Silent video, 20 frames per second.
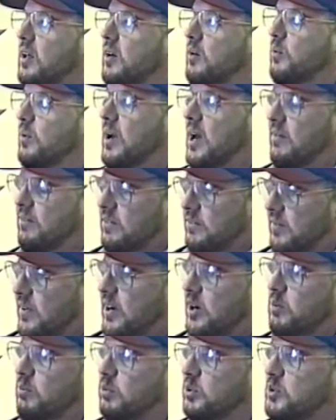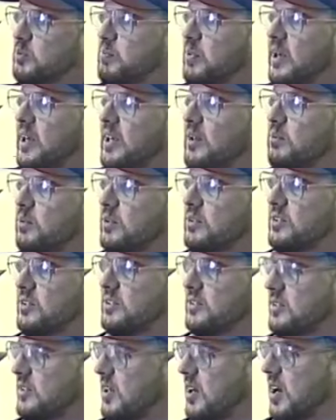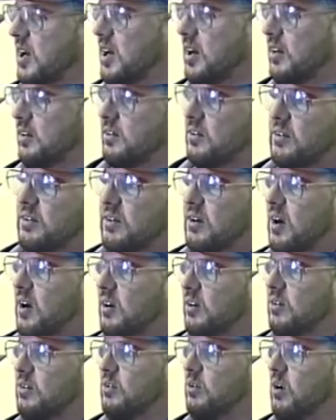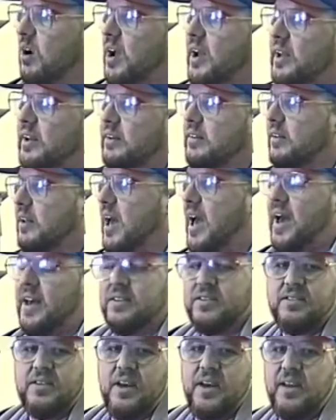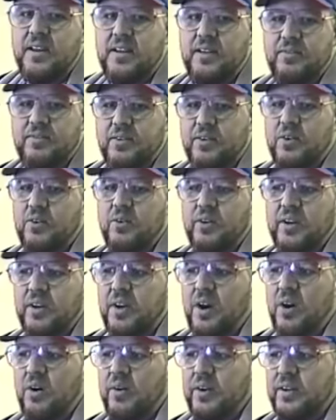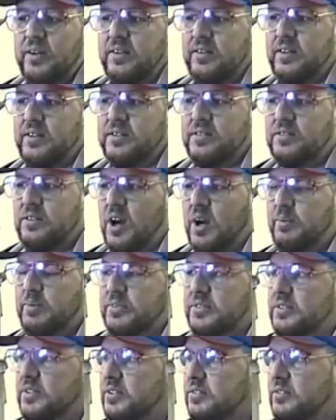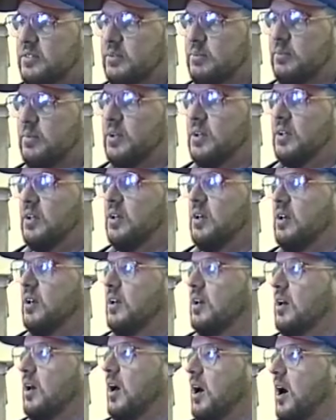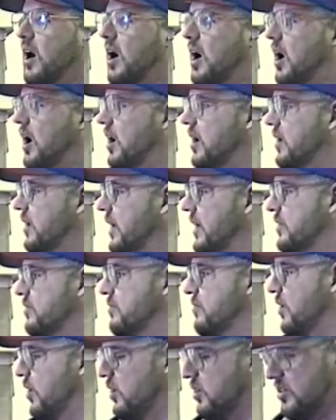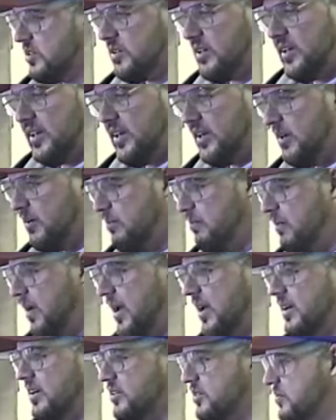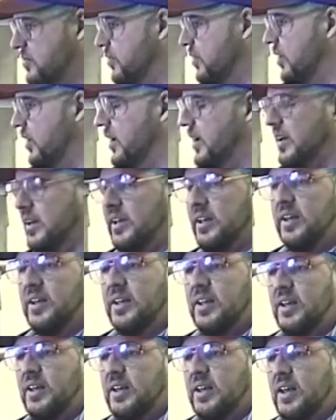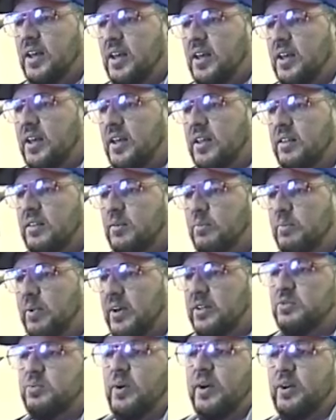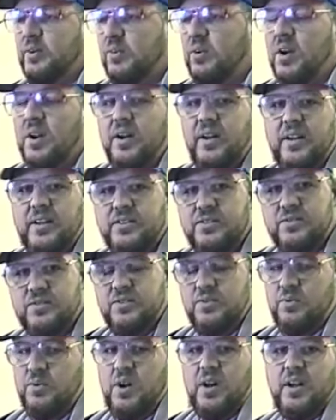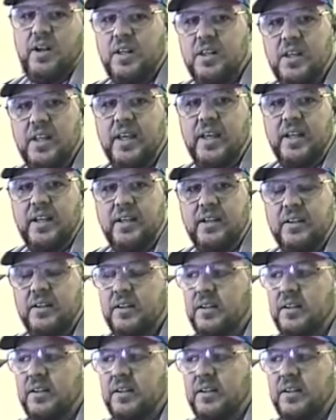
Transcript: We have the variable speed, which is a great asset if you're going to go into this type of system. It's virtually maintenance free. The best way to run it is to run it clean.